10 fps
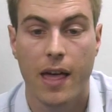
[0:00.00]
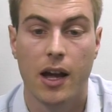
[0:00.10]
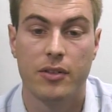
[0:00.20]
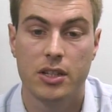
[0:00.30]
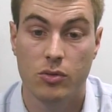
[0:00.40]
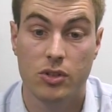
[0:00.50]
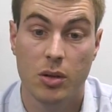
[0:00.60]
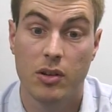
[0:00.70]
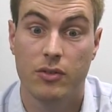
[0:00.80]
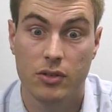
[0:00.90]
This one's
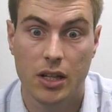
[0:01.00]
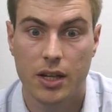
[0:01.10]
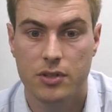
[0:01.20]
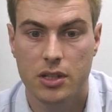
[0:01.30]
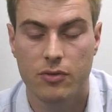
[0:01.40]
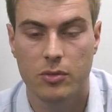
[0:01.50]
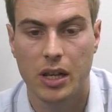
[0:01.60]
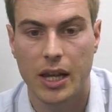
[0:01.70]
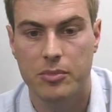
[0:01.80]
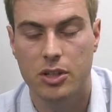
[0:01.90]
coming live to you from a
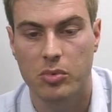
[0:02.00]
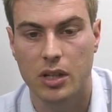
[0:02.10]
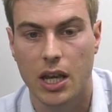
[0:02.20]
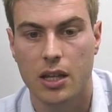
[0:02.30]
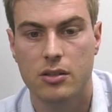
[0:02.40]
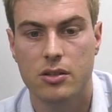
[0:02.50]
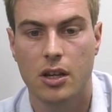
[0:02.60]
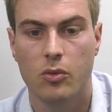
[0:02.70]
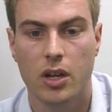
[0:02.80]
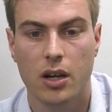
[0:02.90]
laptop again,
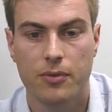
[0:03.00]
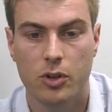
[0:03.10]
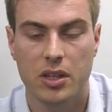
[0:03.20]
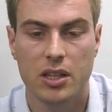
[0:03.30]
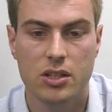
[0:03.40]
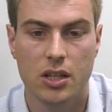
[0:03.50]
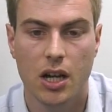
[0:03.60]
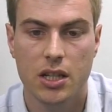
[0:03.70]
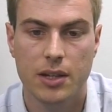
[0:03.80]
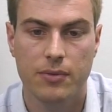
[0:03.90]
so we are filming this in
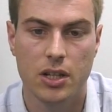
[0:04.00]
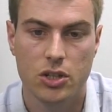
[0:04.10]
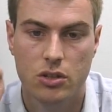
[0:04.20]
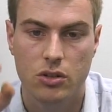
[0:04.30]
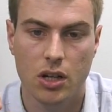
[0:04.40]
high definition.